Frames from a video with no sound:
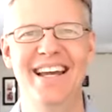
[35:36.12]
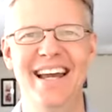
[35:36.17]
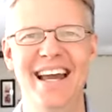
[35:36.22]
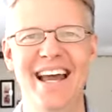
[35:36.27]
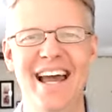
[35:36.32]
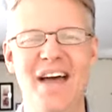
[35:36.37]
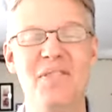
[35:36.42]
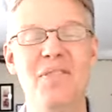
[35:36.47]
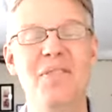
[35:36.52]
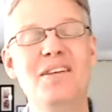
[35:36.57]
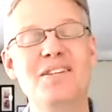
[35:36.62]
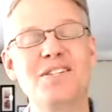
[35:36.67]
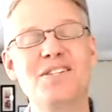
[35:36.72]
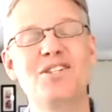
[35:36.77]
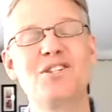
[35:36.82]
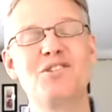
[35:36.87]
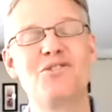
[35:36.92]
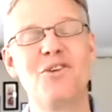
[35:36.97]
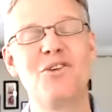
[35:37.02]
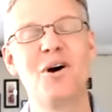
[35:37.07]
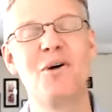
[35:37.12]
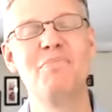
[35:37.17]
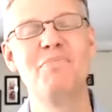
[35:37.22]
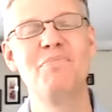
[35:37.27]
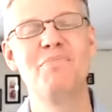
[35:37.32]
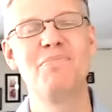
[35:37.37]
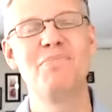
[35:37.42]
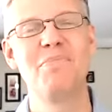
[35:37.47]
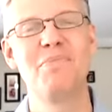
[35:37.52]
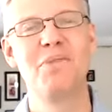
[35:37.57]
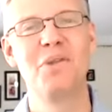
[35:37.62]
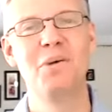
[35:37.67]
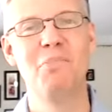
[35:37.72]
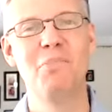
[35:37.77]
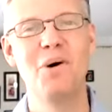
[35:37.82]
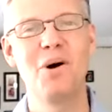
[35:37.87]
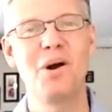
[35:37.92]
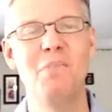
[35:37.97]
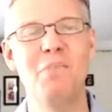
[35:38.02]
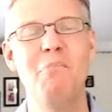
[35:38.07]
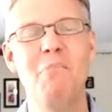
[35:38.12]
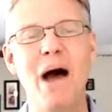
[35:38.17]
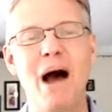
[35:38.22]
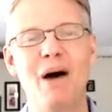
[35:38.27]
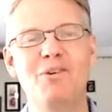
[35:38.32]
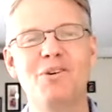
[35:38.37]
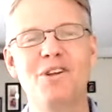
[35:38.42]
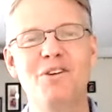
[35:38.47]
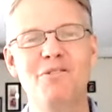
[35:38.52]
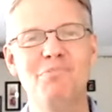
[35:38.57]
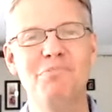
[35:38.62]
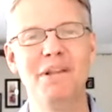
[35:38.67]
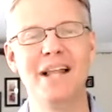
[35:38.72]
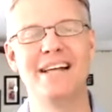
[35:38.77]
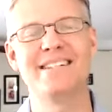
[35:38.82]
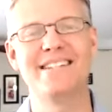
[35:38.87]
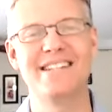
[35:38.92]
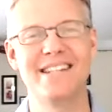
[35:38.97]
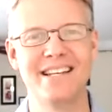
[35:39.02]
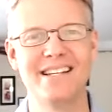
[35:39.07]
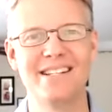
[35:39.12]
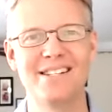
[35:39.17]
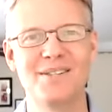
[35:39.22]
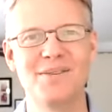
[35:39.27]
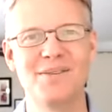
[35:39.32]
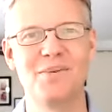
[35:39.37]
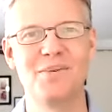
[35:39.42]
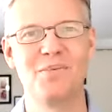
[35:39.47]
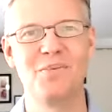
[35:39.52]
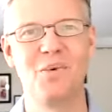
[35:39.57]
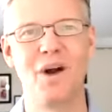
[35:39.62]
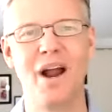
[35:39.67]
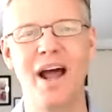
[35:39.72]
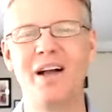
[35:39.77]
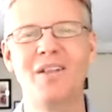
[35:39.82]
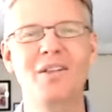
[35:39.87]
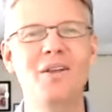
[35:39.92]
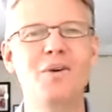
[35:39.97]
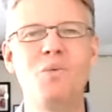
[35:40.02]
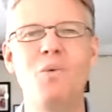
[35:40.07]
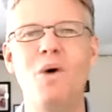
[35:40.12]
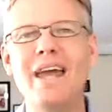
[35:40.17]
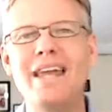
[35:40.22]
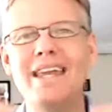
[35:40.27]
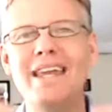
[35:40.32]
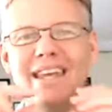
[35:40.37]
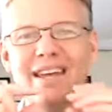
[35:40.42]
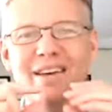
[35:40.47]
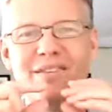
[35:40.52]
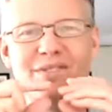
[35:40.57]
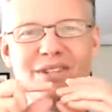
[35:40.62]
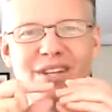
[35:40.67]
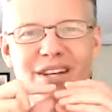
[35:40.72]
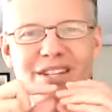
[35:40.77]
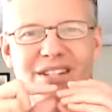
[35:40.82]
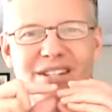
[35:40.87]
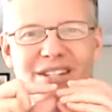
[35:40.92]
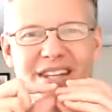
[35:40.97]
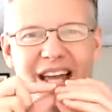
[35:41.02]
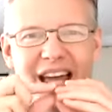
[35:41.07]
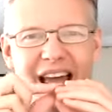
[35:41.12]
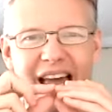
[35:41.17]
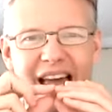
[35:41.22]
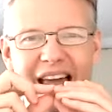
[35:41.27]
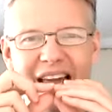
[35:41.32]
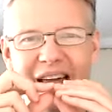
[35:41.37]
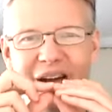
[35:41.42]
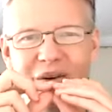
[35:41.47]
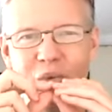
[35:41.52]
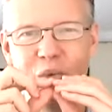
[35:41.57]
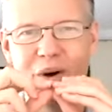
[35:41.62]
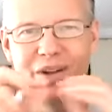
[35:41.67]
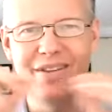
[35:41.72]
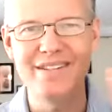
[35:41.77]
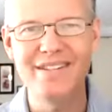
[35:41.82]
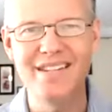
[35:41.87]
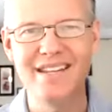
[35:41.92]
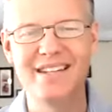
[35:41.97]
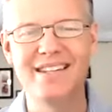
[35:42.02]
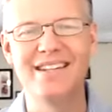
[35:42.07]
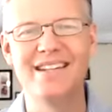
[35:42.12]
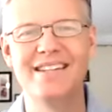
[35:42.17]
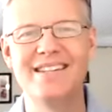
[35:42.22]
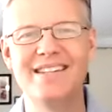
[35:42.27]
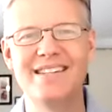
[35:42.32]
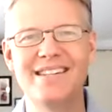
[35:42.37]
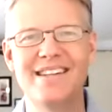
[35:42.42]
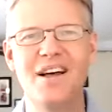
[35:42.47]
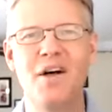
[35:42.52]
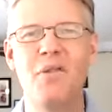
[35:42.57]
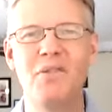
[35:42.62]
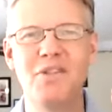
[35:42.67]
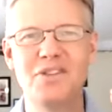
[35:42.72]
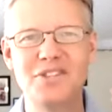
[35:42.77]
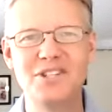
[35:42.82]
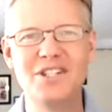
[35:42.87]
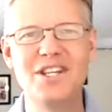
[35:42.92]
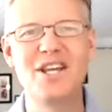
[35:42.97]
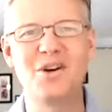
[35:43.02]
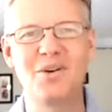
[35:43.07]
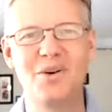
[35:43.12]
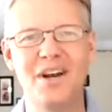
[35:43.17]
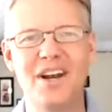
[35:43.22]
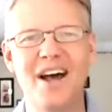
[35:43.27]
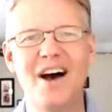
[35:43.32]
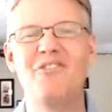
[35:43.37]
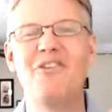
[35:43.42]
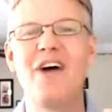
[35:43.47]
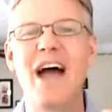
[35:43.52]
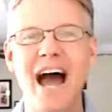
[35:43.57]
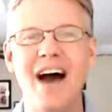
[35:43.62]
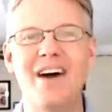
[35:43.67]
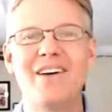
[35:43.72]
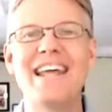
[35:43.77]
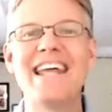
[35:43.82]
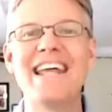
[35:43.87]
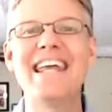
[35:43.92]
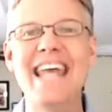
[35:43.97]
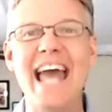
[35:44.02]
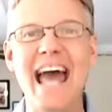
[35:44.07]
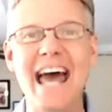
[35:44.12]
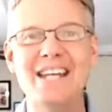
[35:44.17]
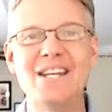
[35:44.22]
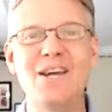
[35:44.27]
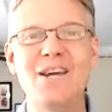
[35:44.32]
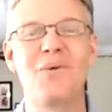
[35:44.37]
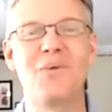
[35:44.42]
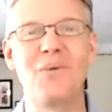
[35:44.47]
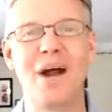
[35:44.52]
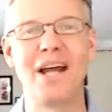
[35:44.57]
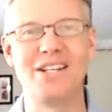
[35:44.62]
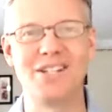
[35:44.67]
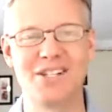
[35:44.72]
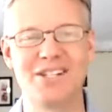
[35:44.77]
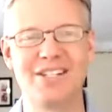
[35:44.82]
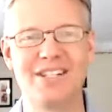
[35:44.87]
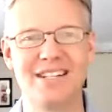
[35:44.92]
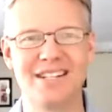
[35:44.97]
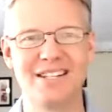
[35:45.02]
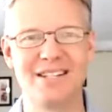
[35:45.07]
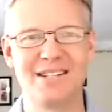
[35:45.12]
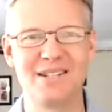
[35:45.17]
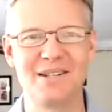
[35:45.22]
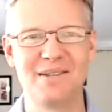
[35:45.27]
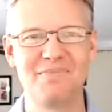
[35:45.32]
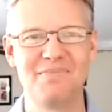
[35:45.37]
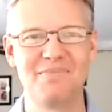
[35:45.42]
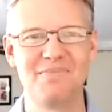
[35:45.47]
And this is from the book Mount of Blessings, where Ellen White gives us, in one sentence, the secret of how to get righteousness.